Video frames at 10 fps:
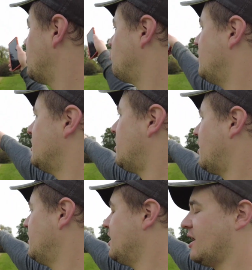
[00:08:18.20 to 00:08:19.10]
this tree
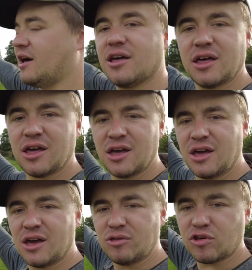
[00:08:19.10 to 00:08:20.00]
line here,
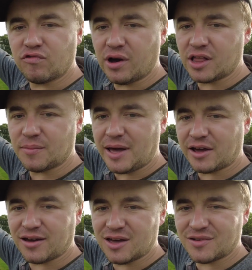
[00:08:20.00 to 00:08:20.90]
just right at the
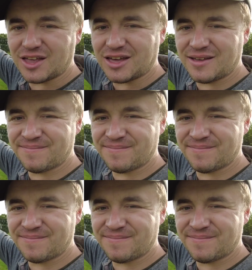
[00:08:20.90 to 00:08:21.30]
back over there.